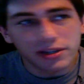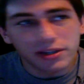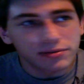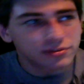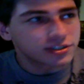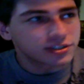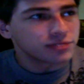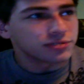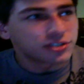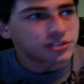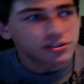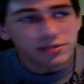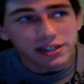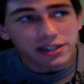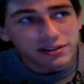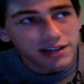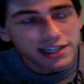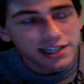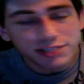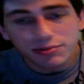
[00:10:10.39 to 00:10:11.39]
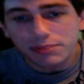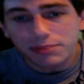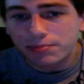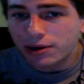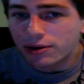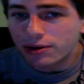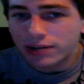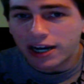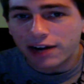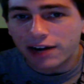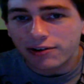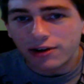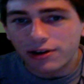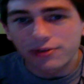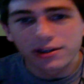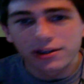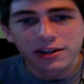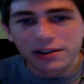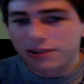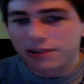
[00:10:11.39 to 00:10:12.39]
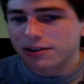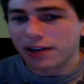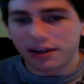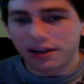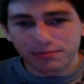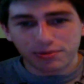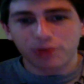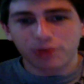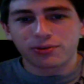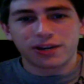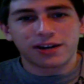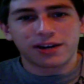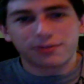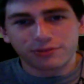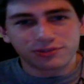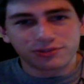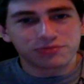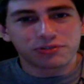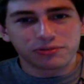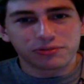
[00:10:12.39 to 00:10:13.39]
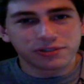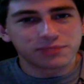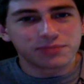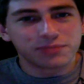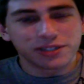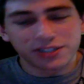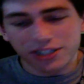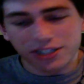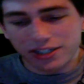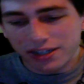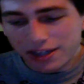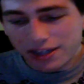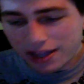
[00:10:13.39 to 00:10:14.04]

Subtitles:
She was shooting lights with a bow and bow and arrows were always bitching.